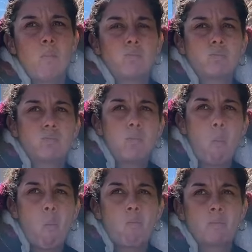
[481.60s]
I went to the one
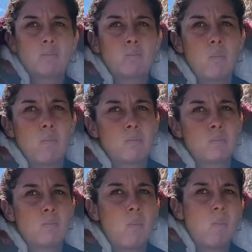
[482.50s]
downtown,
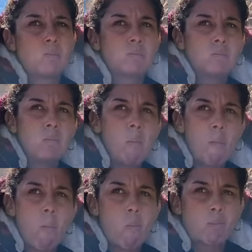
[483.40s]
CBI.
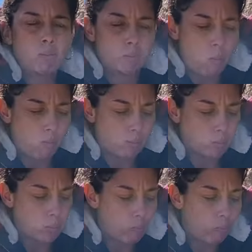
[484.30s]
Mm-hmm. But there'd be times
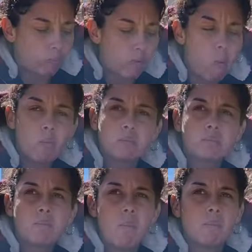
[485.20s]
where I'd go to
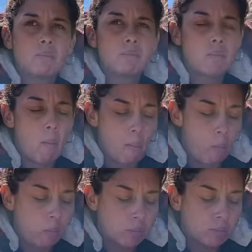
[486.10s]
rehab. My first two
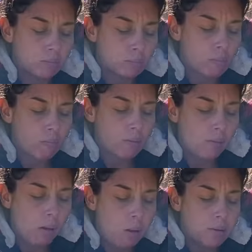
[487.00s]
rehabs,
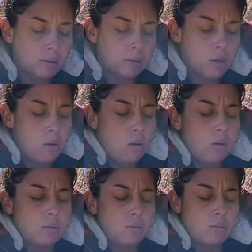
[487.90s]
like,
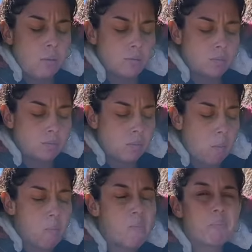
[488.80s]
I did the program
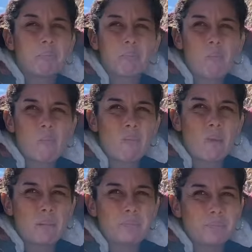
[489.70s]
so good,
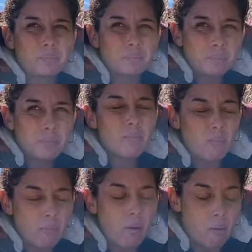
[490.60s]
so easy. You know,
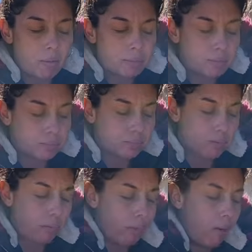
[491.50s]
I was like a straight A
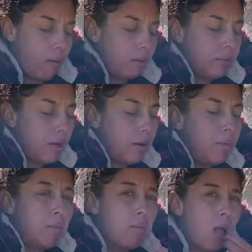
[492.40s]
student, quote
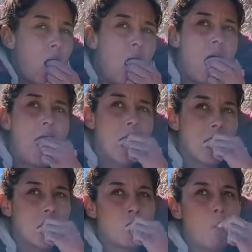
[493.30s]
unquote, in rehab.
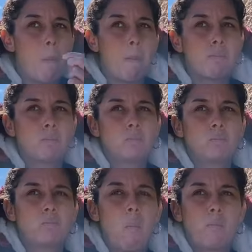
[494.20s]
Mm. But I had my
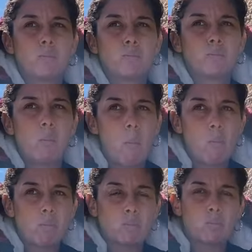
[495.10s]
mind made up. As
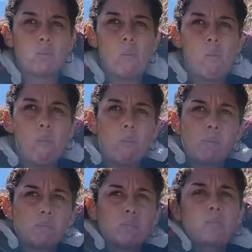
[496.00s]
soon as I get out, I'm
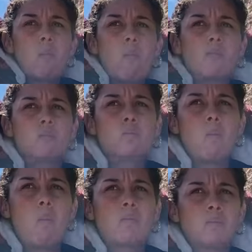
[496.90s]
gonna call my guy
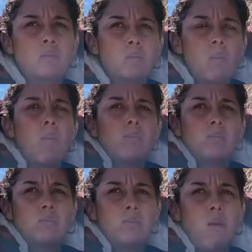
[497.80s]
and
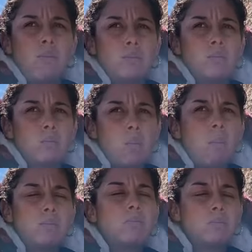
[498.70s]
smoke my stuff, you know?
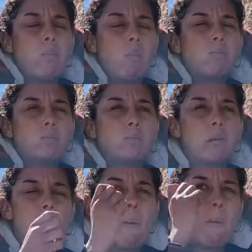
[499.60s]
So I already had my
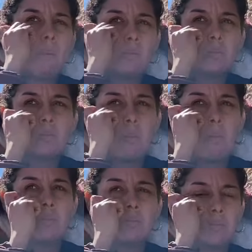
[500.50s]
mind made up on
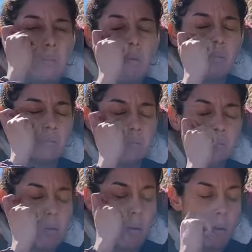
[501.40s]
the relapse.
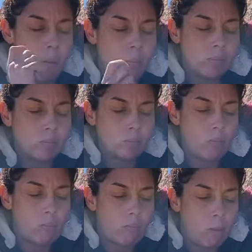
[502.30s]

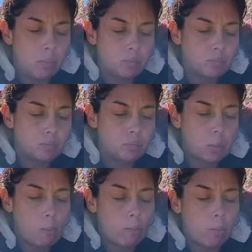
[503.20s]
So I get it.